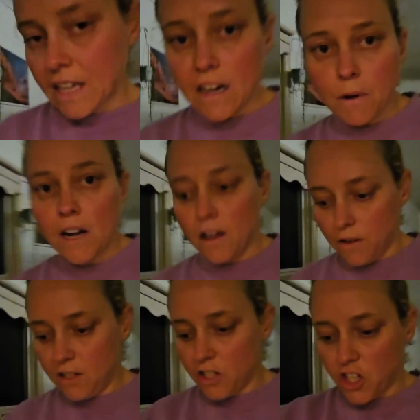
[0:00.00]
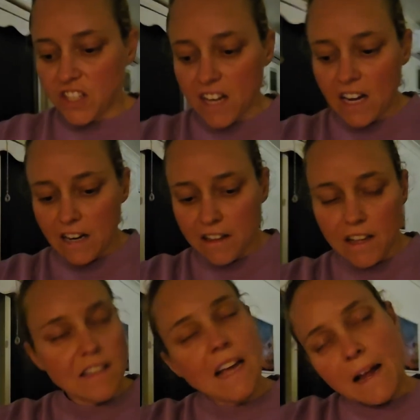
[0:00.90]
anyone else just eat
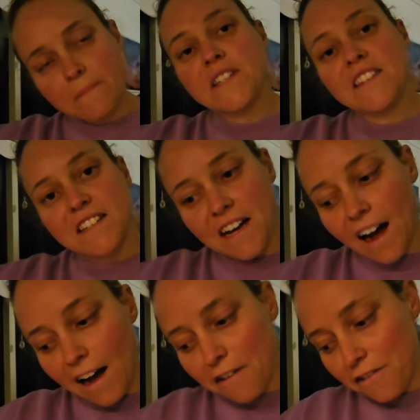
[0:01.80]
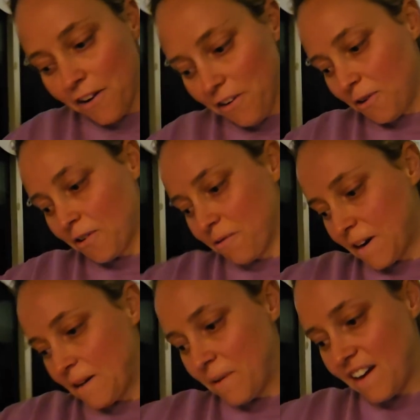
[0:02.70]
the same stuff on
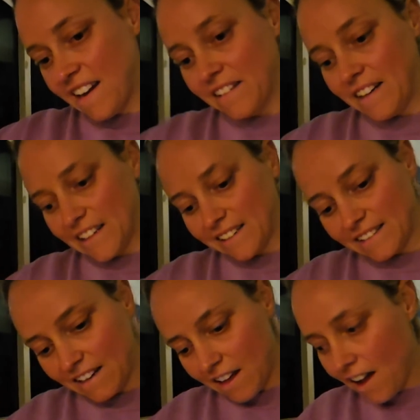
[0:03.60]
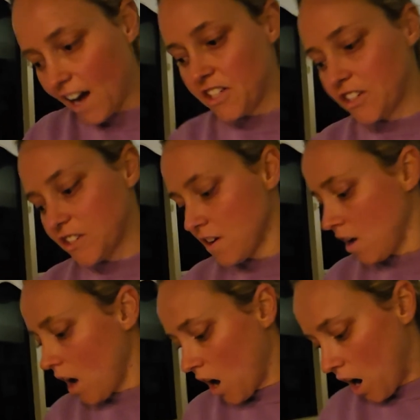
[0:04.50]
repeat? Like, I just,
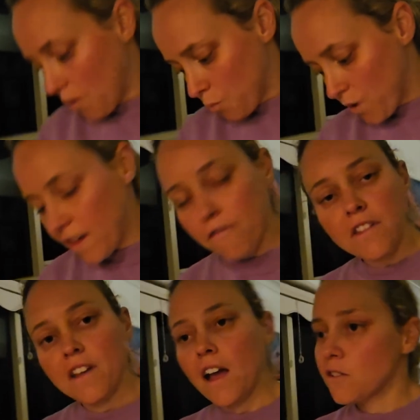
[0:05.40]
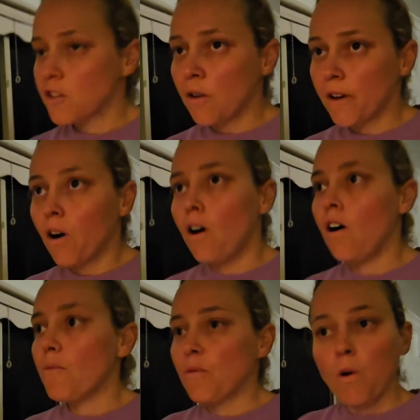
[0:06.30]
with everything else going
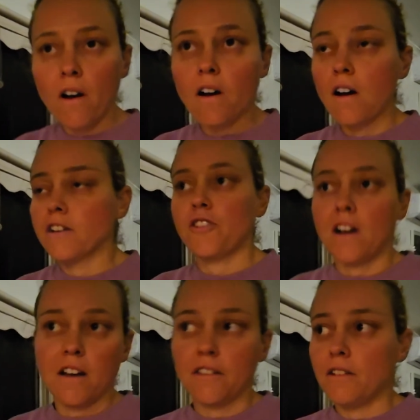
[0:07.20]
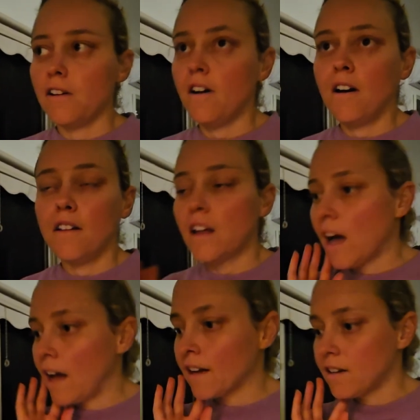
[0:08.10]
on, with work, triathlon,
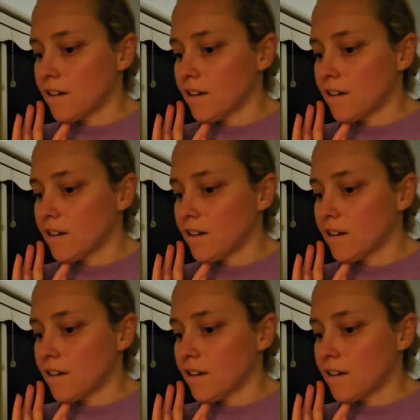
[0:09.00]
like,